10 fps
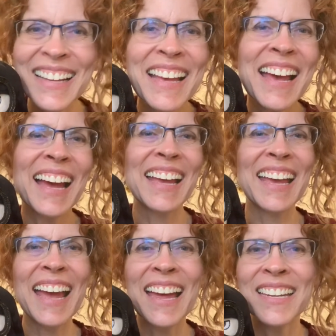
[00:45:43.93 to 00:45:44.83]

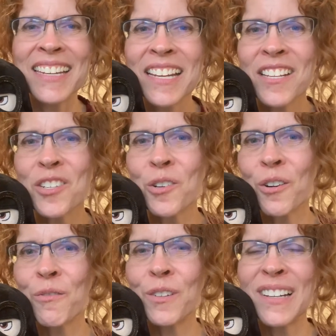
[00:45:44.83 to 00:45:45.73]
Again, sort
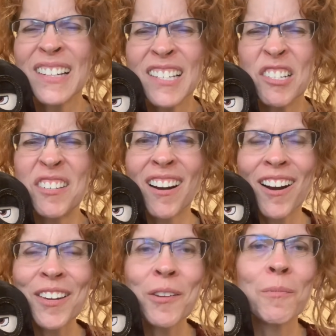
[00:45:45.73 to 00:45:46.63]
of a
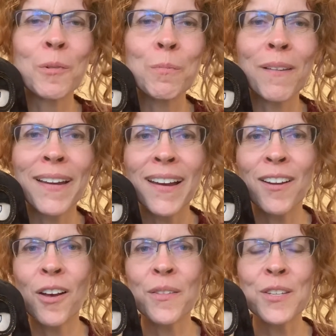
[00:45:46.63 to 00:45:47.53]
dark humor play on
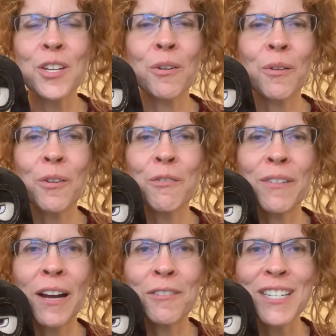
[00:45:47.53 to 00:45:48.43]
all this
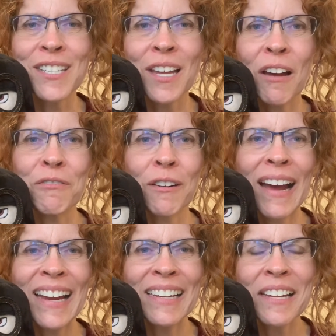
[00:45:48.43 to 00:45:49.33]
coronavirus stuff,
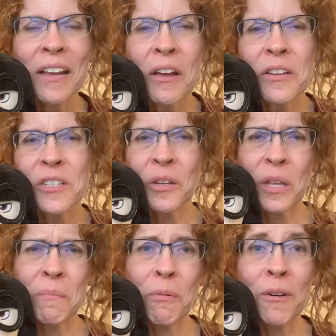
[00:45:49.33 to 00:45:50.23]
right? So
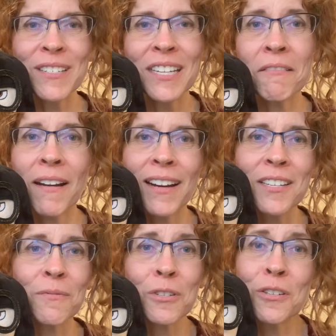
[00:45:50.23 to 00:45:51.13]
that poor
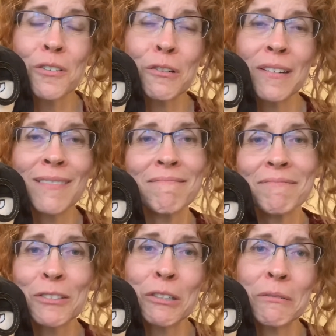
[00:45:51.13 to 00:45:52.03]
T-Rex, which couldn't
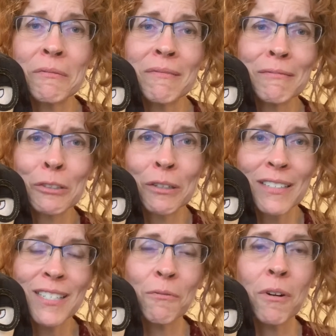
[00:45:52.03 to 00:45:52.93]

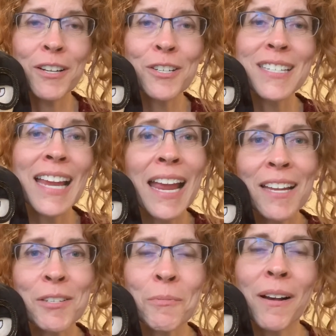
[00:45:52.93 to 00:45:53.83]
look to wash its
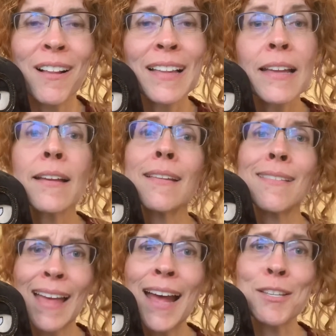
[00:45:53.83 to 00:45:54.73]
hands, well,
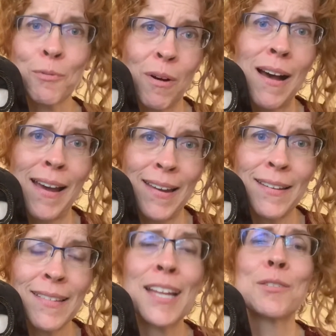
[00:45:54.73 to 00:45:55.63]
that's why
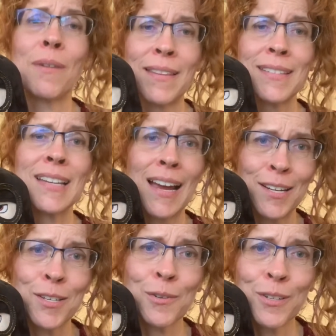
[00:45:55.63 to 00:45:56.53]
the
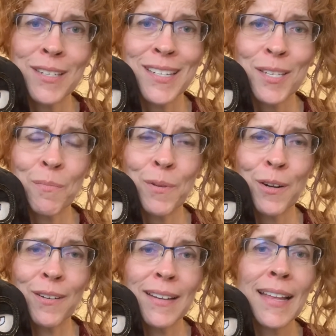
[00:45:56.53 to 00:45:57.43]
dinosaurs
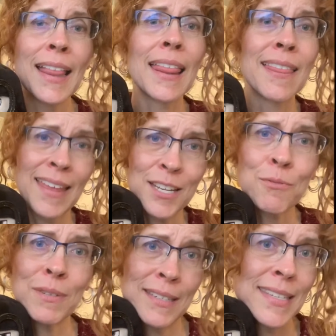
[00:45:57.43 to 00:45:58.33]
disappeared.
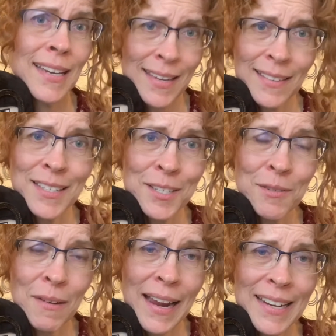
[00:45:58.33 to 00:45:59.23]
That's
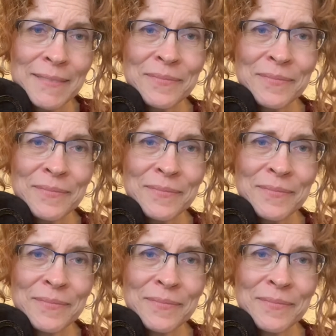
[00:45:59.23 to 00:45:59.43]
ridiculous, right?